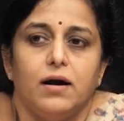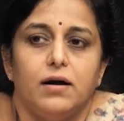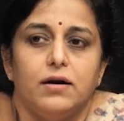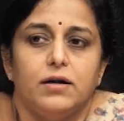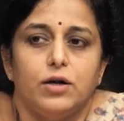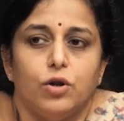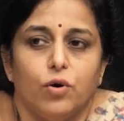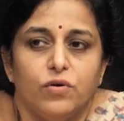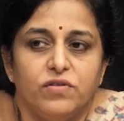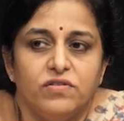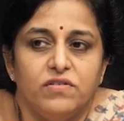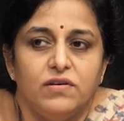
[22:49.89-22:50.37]

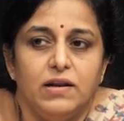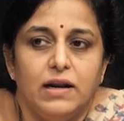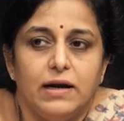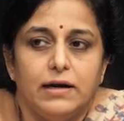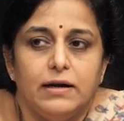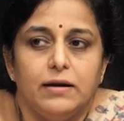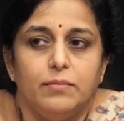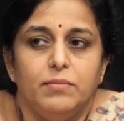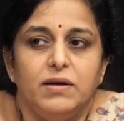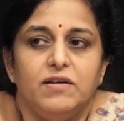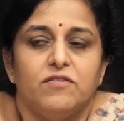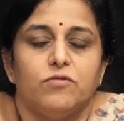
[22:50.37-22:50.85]
A
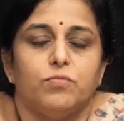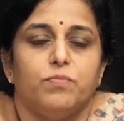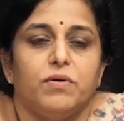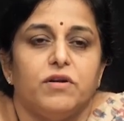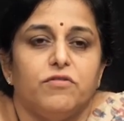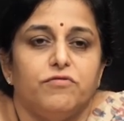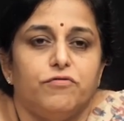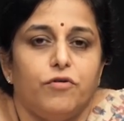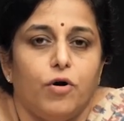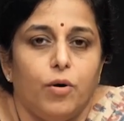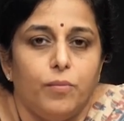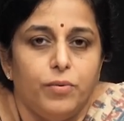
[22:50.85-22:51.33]
tonsillectomy is
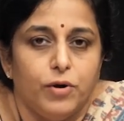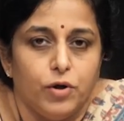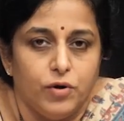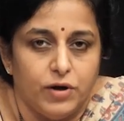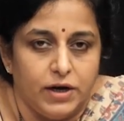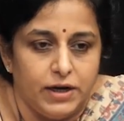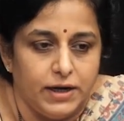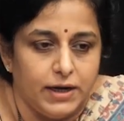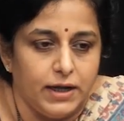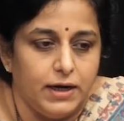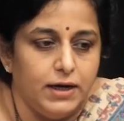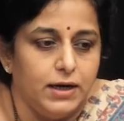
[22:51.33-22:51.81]
performed
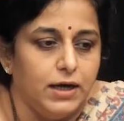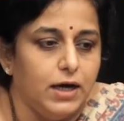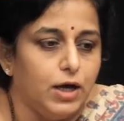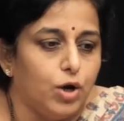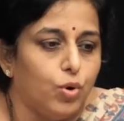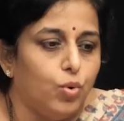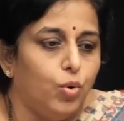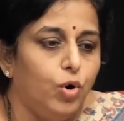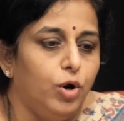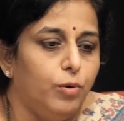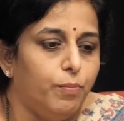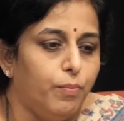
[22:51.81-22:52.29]
on a
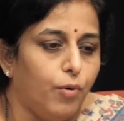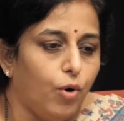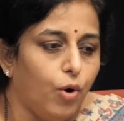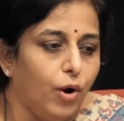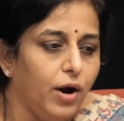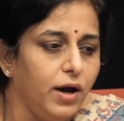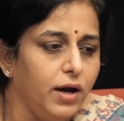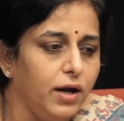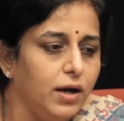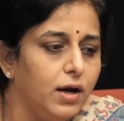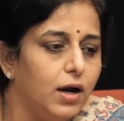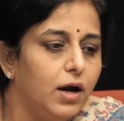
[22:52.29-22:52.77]
10-year-old
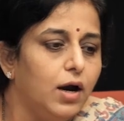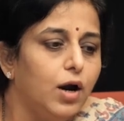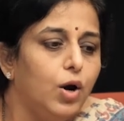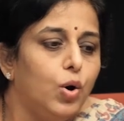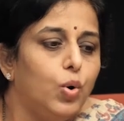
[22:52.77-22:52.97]
boy